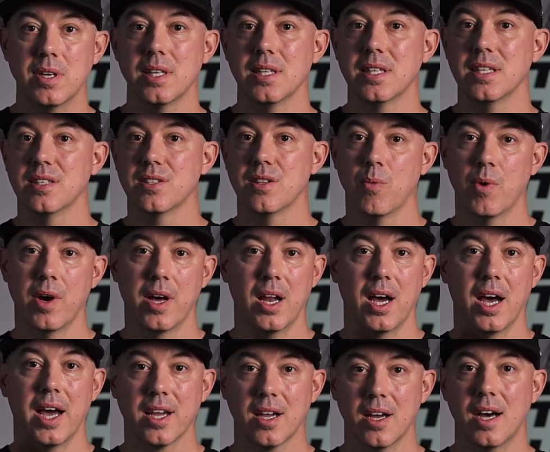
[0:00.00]
at least the one
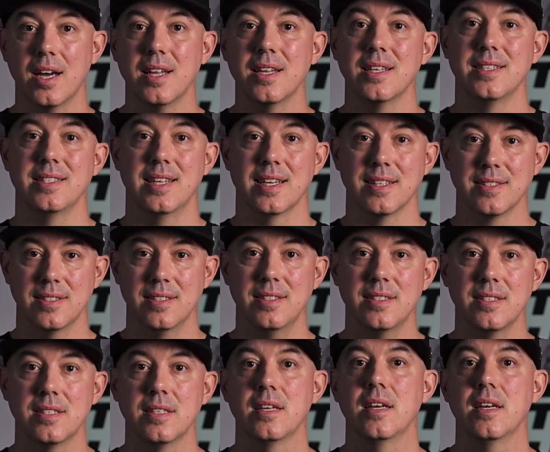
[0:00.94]
I got doesn't.